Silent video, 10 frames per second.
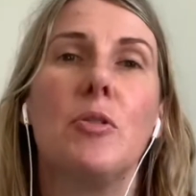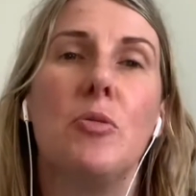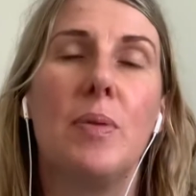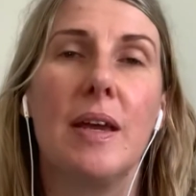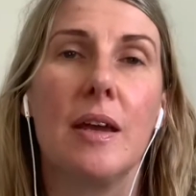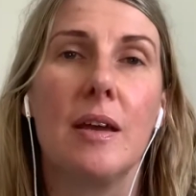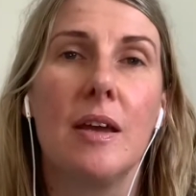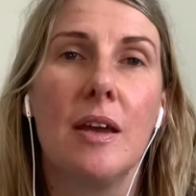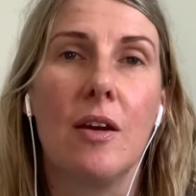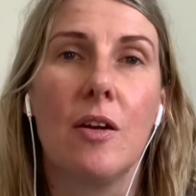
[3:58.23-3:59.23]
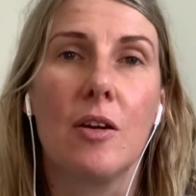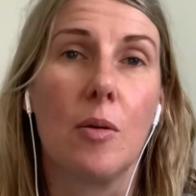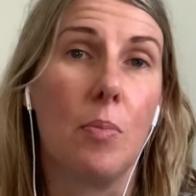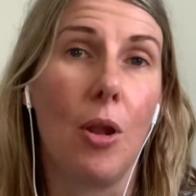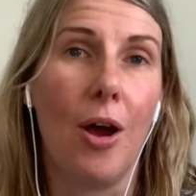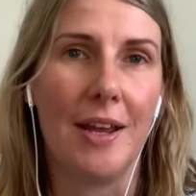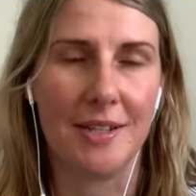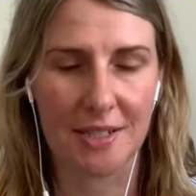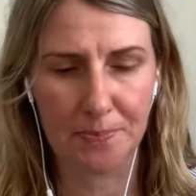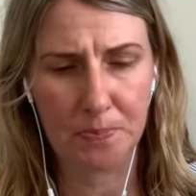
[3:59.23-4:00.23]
you being compliant.